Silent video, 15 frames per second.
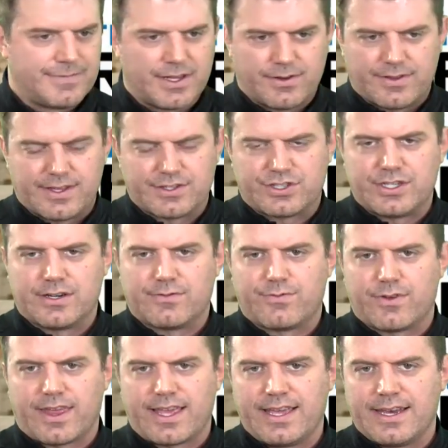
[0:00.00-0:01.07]
this year for
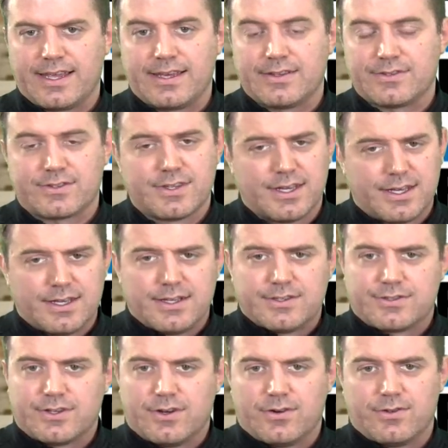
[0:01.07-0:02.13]
the Indians.
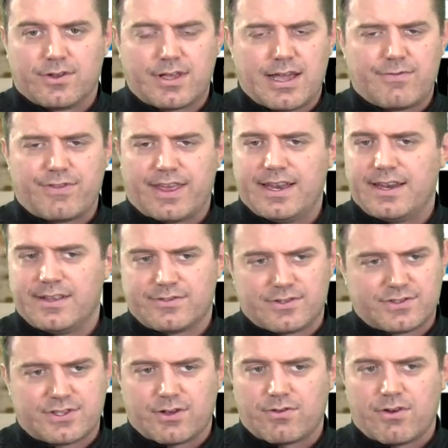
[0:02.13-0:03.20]
So look out for the Indians. They're
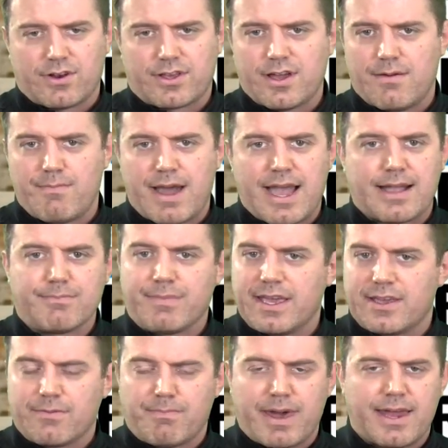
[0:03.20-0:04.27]
still going to come back, be
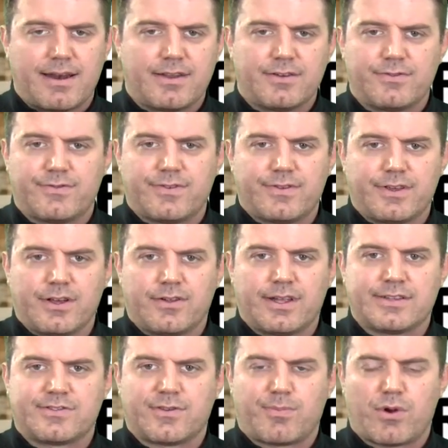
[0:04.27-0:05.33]
competitive.
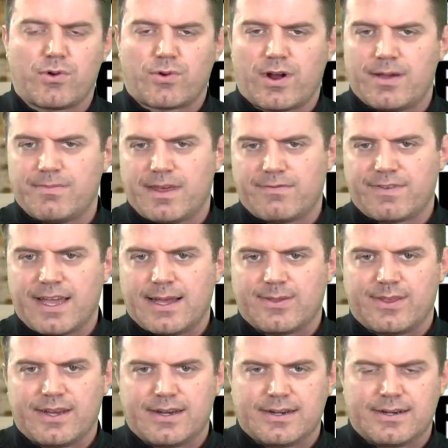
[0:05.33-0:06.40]
That's the program they've got
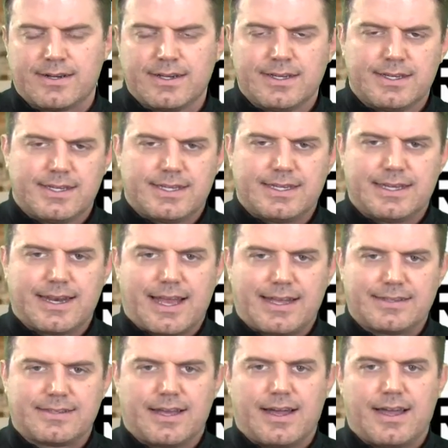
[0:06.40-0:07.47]
there in
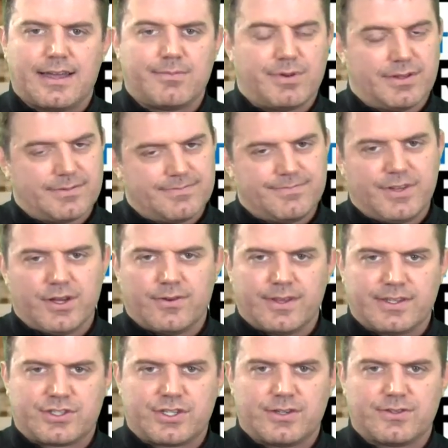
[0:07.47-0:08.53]
Hayti. But
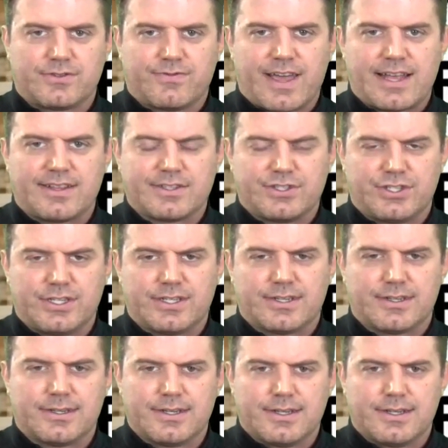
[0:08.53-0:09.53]
this year is Valley's year